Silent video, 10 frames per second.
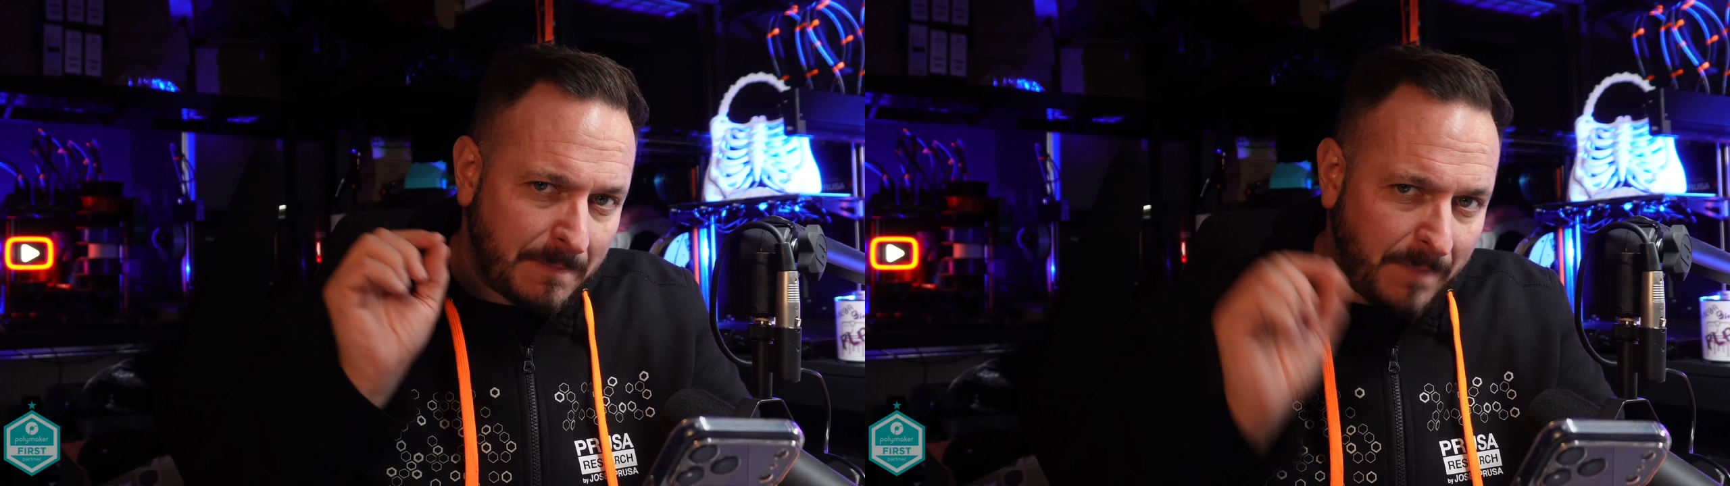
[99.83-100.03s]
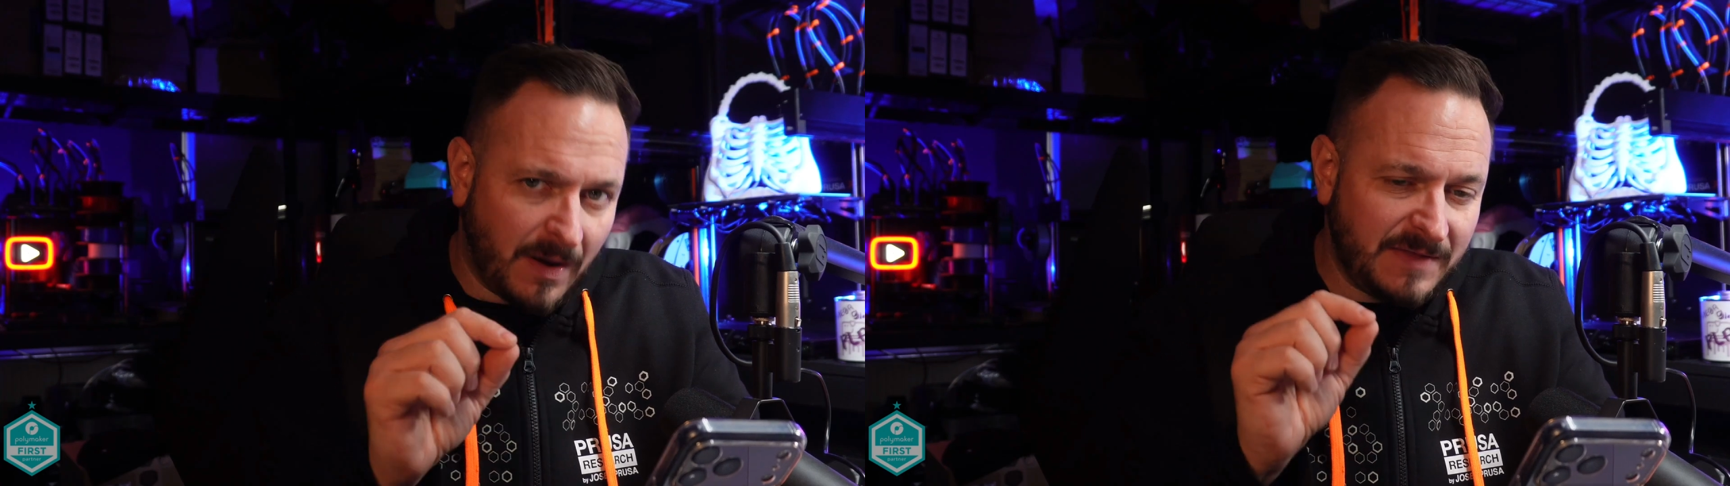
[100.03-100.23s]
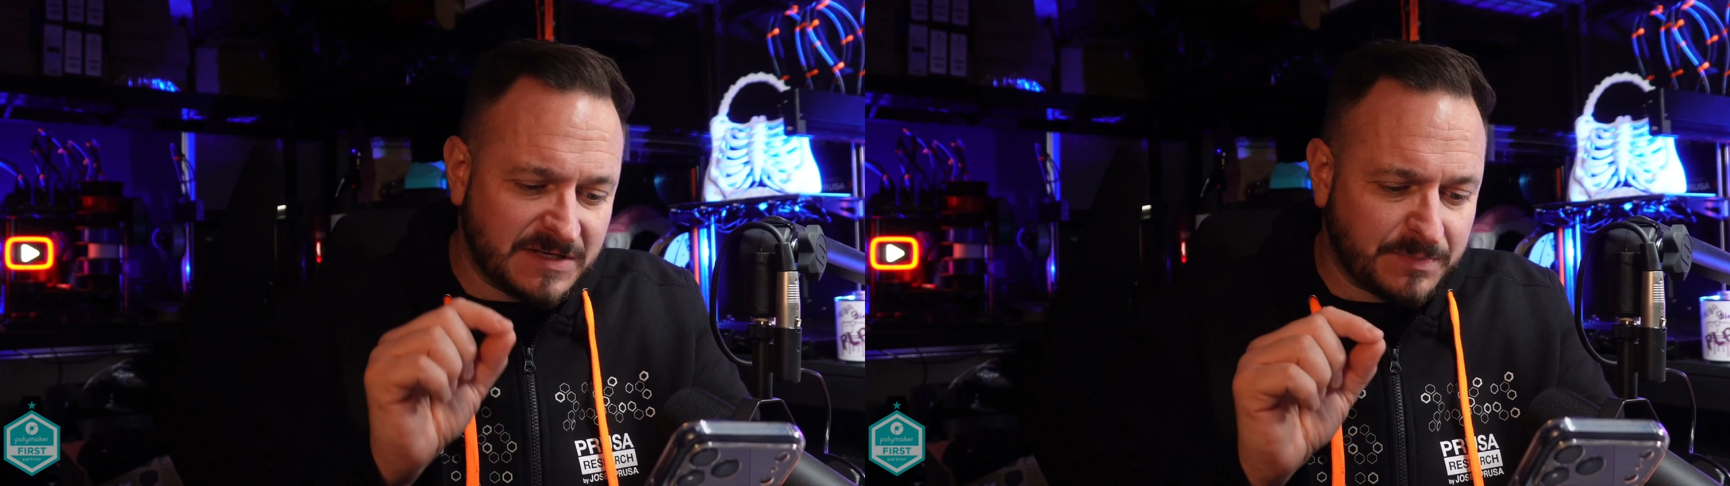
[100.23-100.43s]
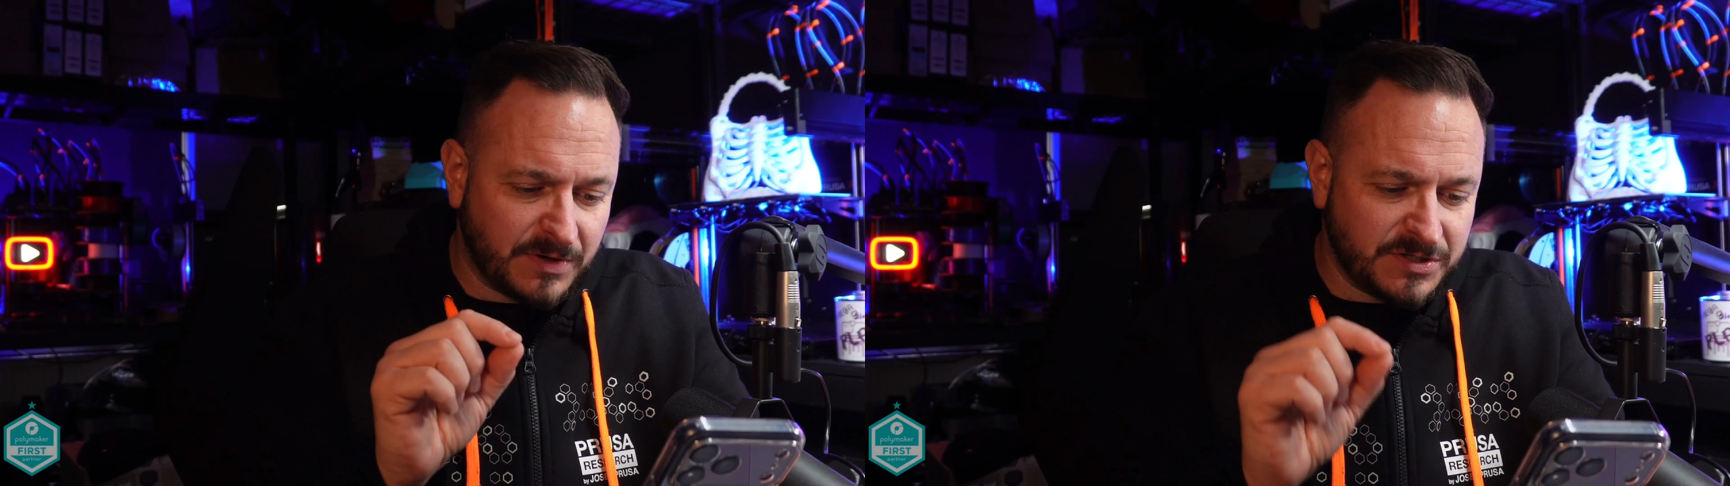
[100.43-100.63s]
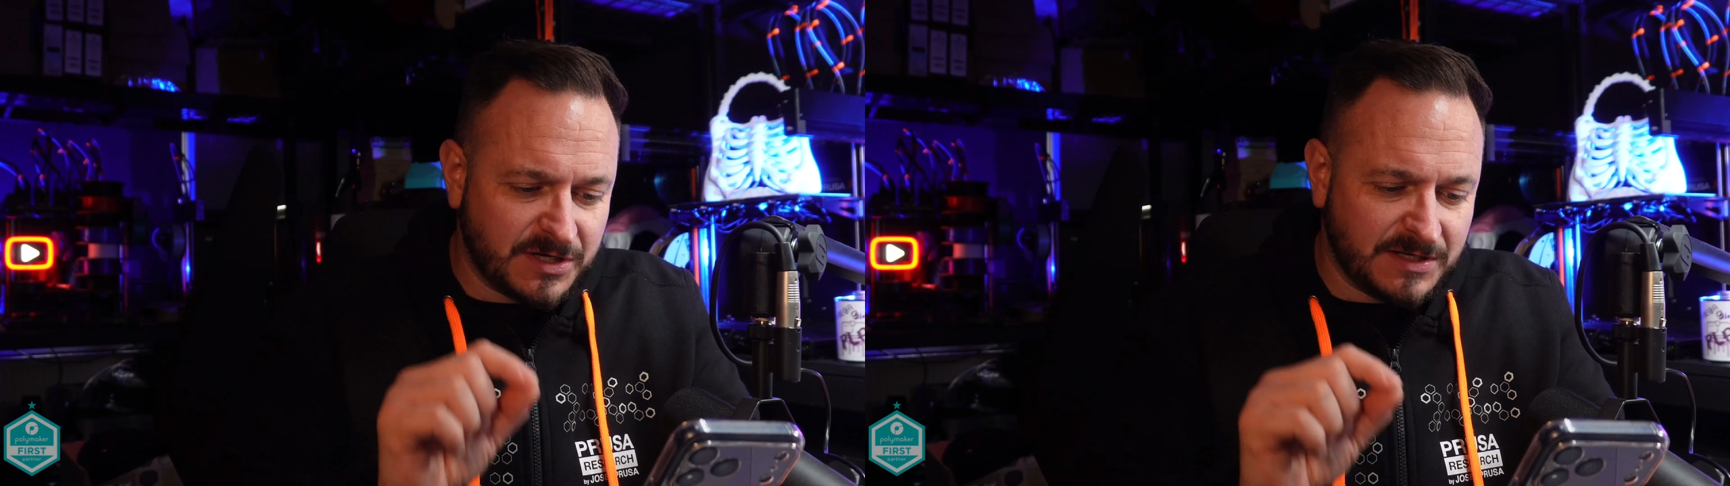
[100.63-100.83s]
buy this
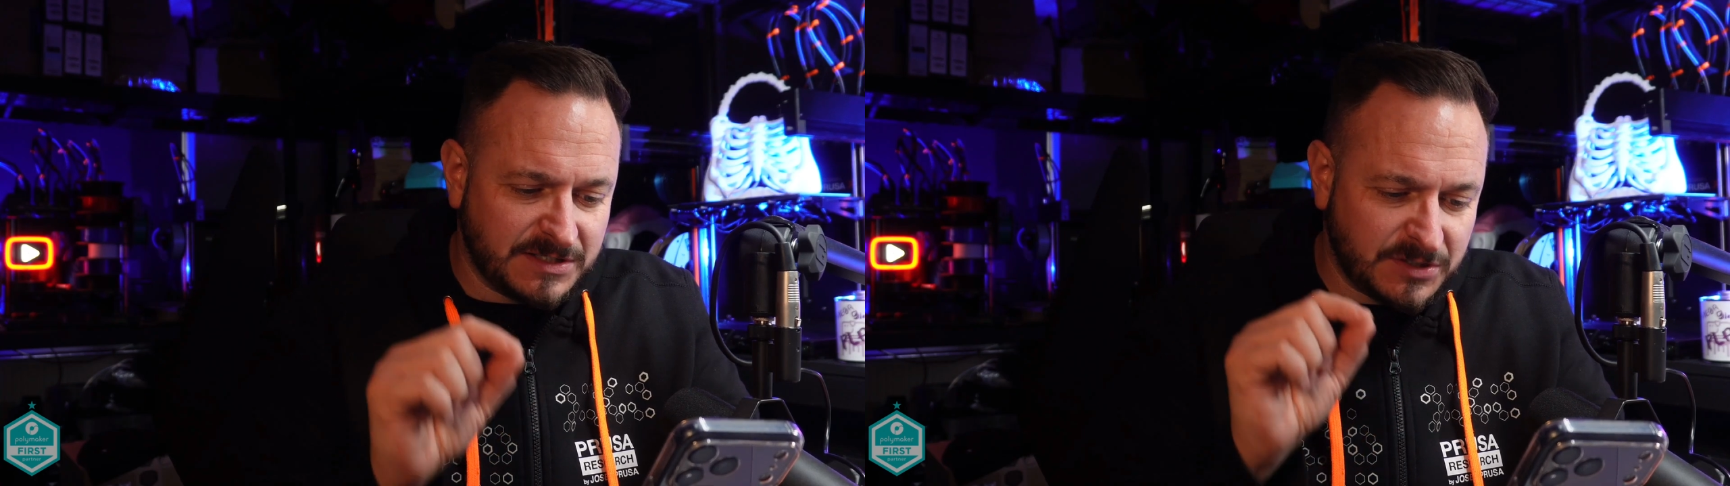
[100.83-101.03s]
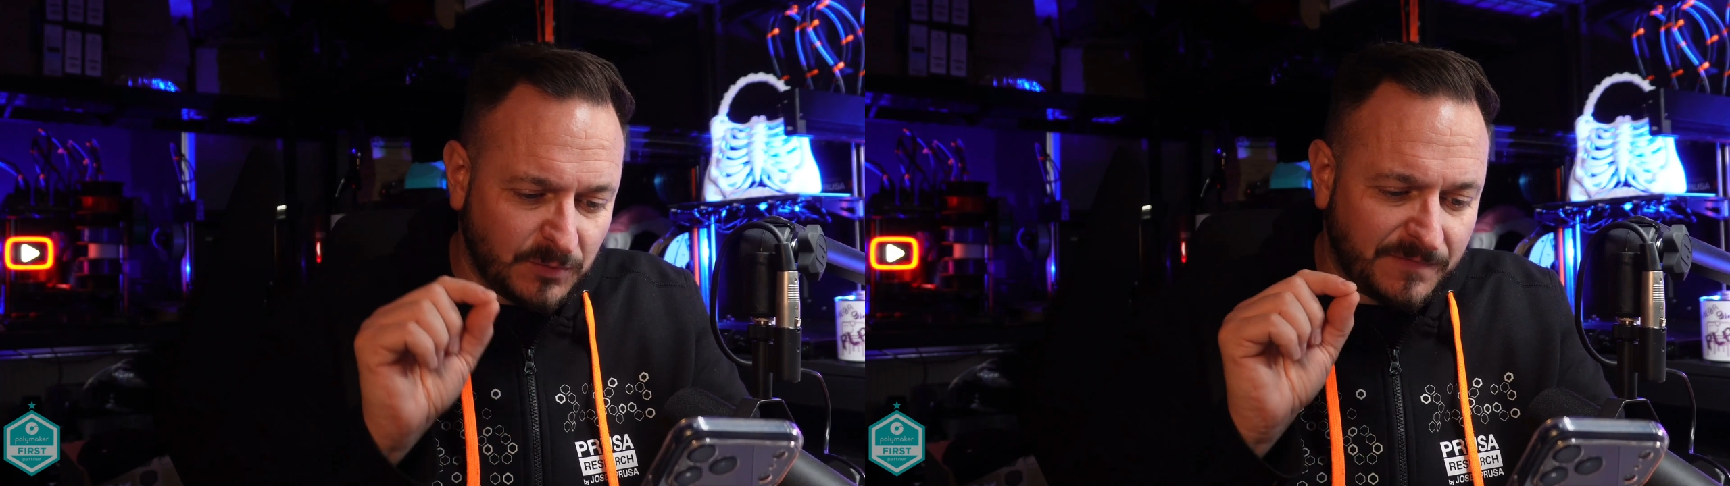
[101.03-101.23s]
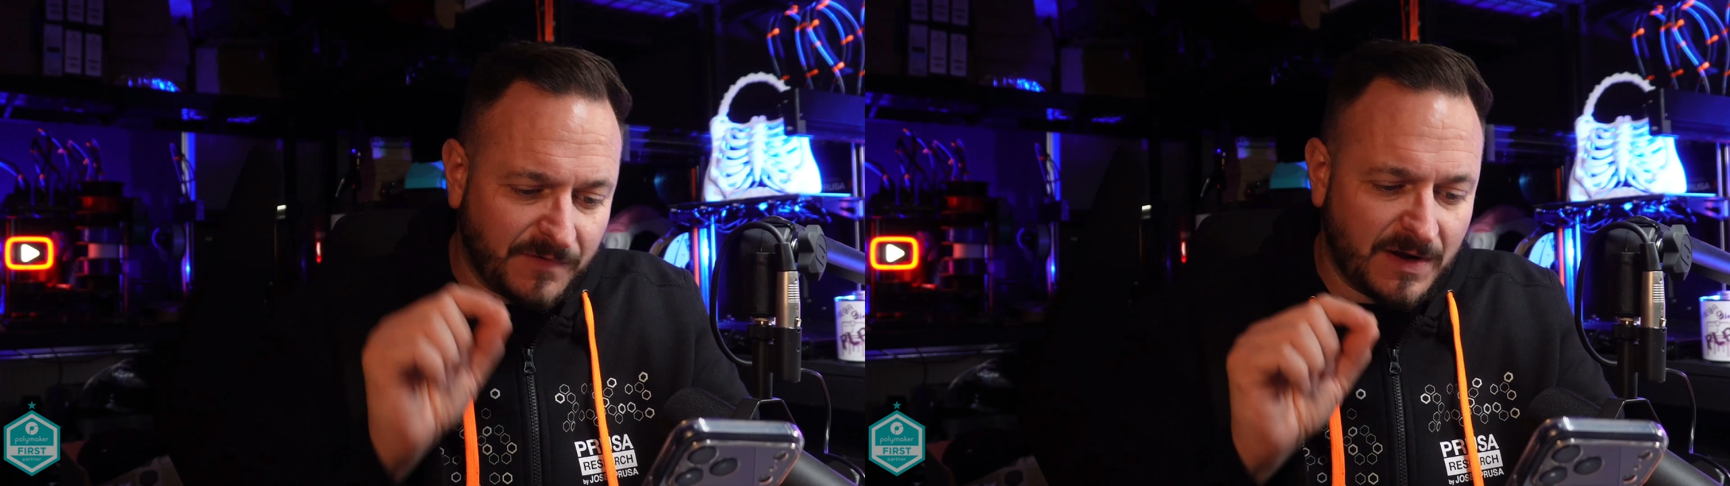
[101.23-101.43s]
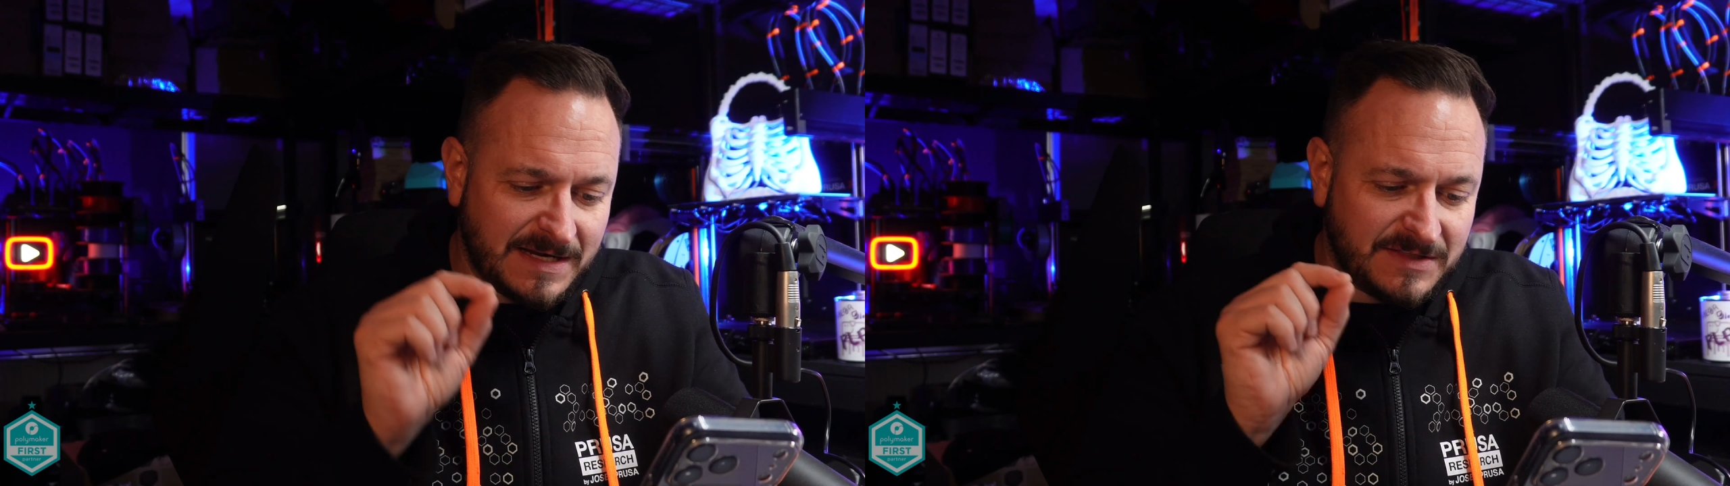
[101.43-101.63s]
printer until Friday,